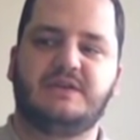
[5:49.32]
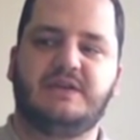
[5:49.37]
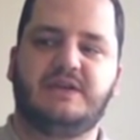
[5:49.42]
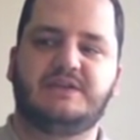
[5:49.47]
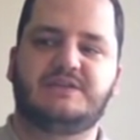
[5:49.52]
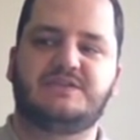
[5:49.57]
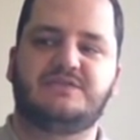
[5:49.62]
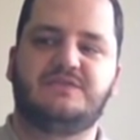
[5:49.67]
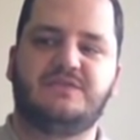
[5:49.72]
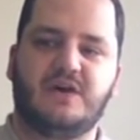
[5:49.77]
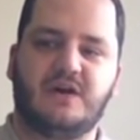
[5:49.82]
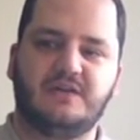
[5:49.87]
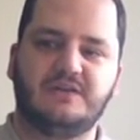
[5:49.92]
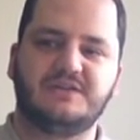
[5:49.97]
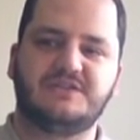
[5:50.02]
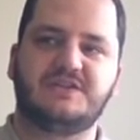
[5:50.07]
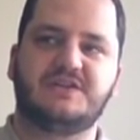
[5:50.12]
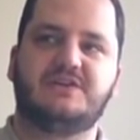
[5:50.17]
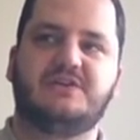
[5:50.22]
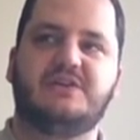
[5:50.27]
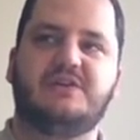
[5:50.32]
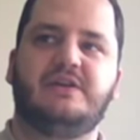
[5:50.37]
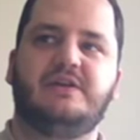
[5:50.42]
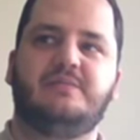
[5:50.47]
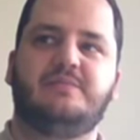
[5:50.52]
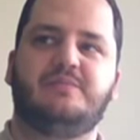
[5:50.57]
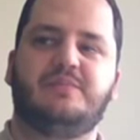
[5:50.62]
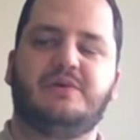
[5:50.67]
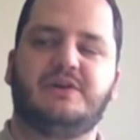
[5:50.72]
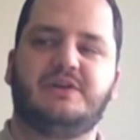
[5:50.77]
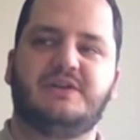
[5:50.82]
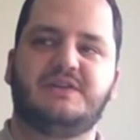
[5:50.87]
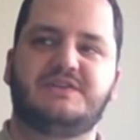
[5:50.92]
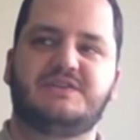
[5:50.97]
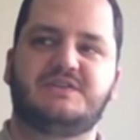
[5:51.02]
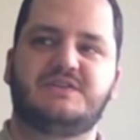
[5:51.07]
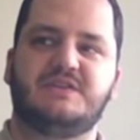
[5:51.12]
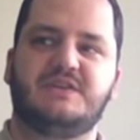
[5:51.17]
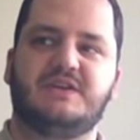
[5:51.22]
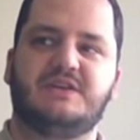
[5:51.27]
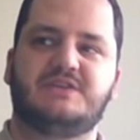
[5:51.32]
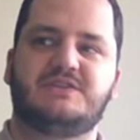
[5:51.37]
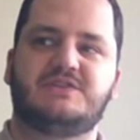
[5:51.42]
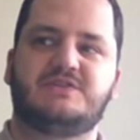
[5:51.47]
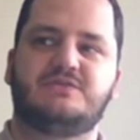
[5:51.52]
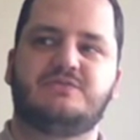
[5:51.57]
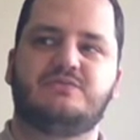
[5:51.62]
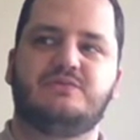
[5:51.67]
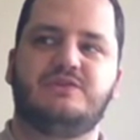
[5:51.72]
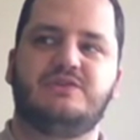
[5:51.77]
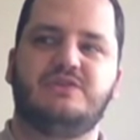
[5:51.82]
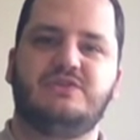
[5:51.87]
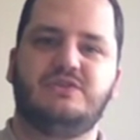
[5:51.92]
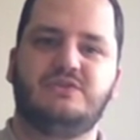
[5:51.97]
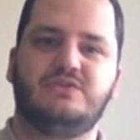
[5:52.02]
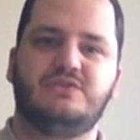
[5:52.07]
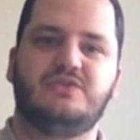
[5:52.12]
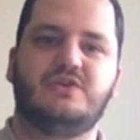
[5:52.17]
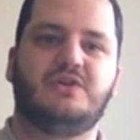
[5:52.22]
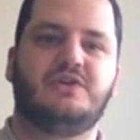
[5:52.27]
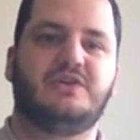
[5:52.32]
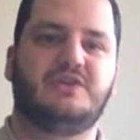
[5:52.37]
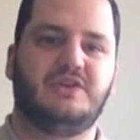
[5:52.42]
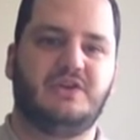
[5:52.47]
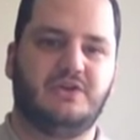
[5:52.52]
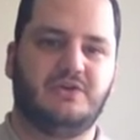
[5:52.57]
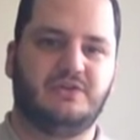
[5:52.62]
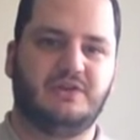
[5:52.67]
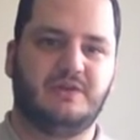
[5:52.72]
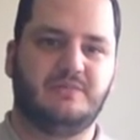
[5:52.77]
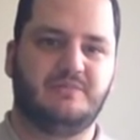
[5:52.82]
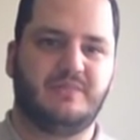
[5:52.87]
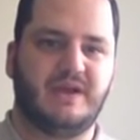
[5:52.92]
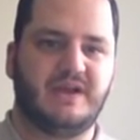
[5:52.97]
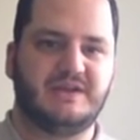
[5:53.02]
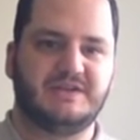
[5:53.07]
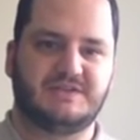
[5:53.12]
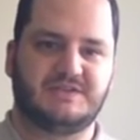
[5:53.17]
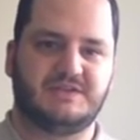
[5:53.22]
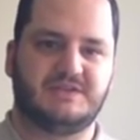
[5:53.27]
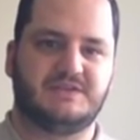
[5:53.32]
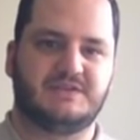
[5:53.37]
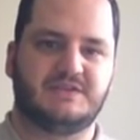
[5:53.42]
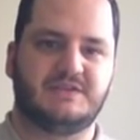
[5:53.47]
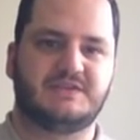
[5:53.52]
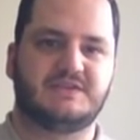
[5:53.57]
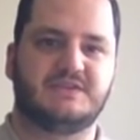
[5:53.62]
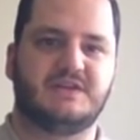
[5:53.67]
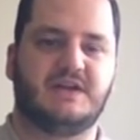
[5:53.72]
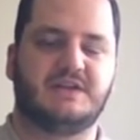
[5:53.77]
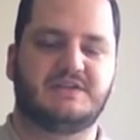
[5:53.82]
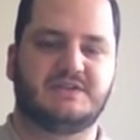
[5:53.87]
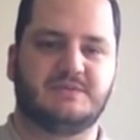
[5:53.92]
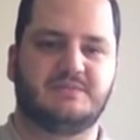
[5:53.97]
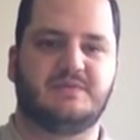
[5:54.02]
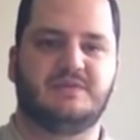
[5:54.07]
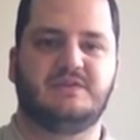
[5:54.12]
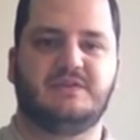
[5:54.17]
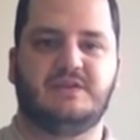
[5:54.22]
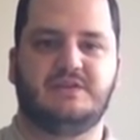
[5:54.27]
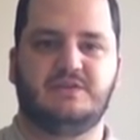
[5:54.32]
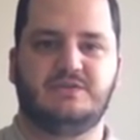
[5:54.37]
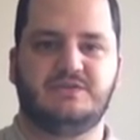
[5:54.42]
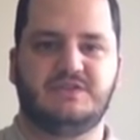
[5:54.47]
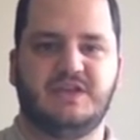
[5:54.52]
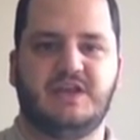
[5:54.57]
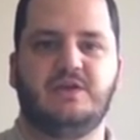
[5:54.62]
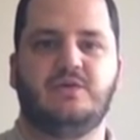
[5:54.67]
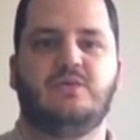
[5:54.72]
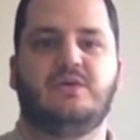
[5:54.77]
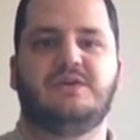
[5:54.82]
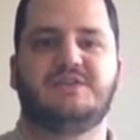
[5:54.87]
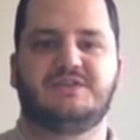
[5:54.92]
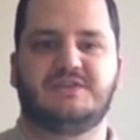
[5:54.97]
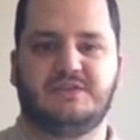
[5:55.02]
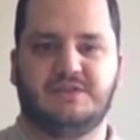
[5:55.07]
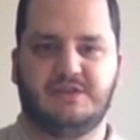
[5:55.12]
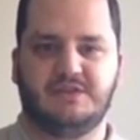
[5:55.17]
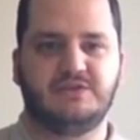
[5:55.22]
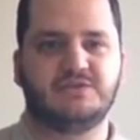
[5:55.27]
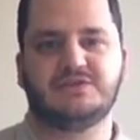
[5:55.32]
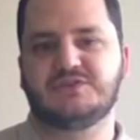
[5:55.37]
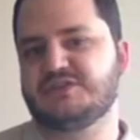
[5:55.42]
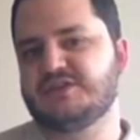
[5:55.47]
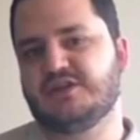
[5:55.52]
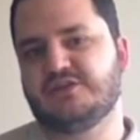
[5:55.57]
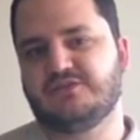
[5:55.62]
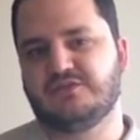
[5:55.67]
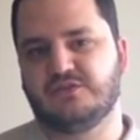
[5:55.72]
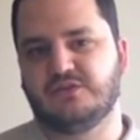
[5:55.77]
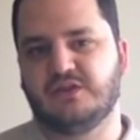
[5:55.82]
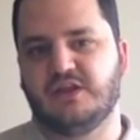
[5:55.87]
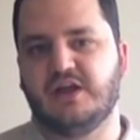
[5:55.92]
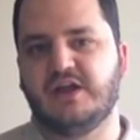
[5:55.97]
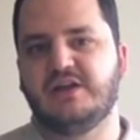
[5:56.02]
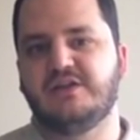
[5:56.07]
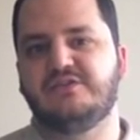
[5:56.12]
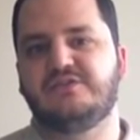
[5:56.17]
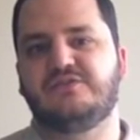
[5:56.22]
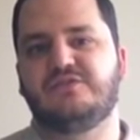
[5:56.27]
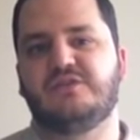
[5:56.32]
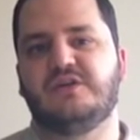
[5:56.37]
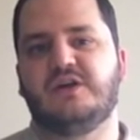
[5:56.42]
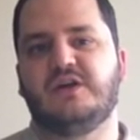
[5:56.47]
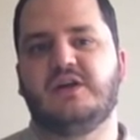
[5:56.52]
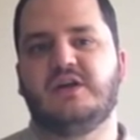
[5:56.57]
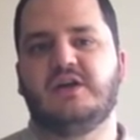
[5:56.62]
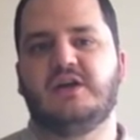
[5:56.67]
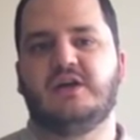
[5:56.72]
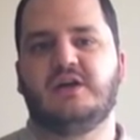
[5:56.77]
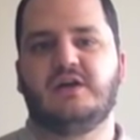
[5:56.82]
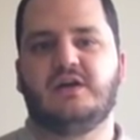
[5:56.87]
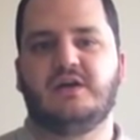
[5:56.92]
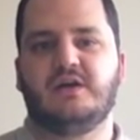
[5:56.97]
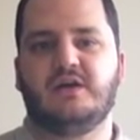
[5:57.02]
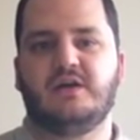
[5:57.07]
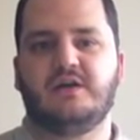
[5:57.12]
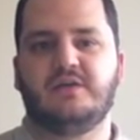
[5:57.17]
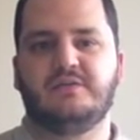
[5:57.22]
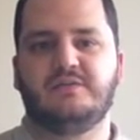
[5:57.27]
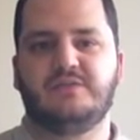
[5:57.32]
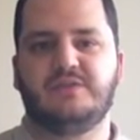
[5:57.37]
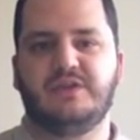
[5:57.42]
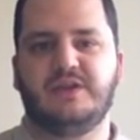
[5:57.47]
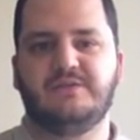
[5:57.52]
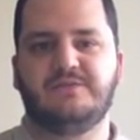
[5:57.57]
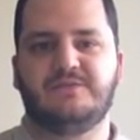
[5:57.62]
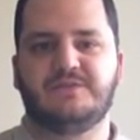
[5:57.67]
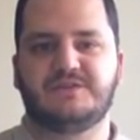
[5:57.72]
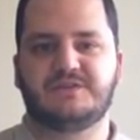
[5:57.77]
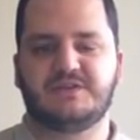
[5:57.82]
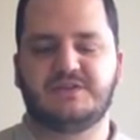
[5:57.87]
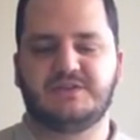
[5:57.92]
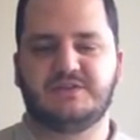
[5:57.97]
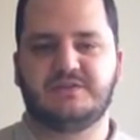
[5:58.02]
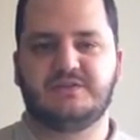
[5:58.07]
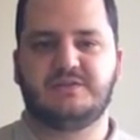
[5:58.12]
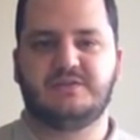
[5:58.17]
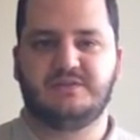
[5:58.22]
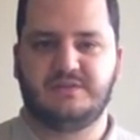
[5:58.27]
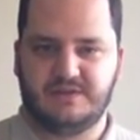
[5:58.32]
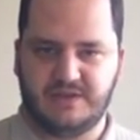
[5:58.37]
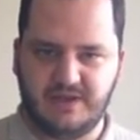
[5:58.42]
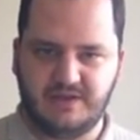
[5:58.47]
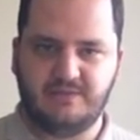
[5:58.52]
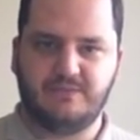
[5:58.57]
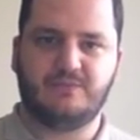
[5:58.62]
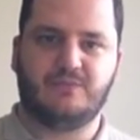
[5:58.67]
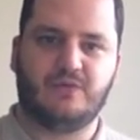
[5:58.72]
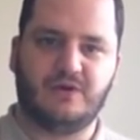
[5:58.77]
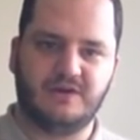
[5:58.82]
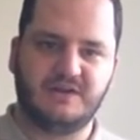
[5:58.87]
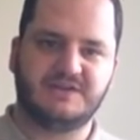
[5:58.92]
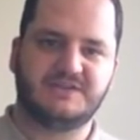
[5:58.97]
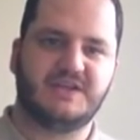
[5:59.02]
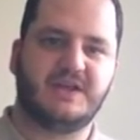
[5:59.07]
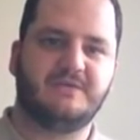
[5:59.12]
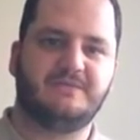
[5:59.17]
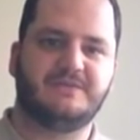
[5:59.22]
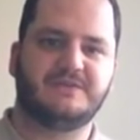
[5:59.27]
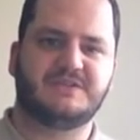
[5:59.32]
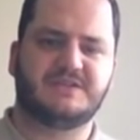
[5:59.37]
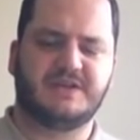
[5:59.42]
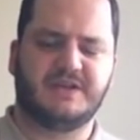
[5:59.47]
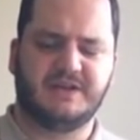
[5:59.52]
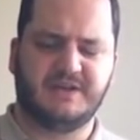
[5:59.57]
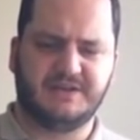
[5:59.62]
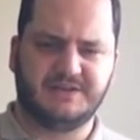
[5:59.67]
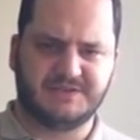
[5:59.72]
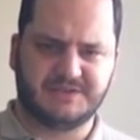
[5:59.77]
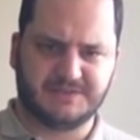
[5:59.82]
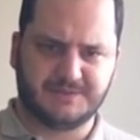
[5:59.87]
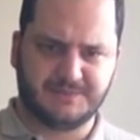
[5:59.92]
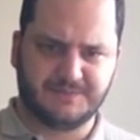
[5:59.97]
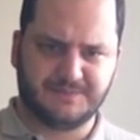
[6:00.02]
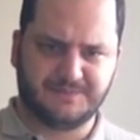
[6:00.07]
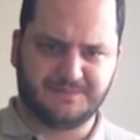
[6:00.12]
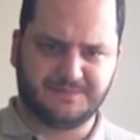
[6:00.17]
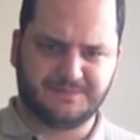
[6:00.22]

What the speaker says: it's voluntary, but it's renewed on a yearly basis. It's not something that you take once and then you're set for life. They wanted to emphasize,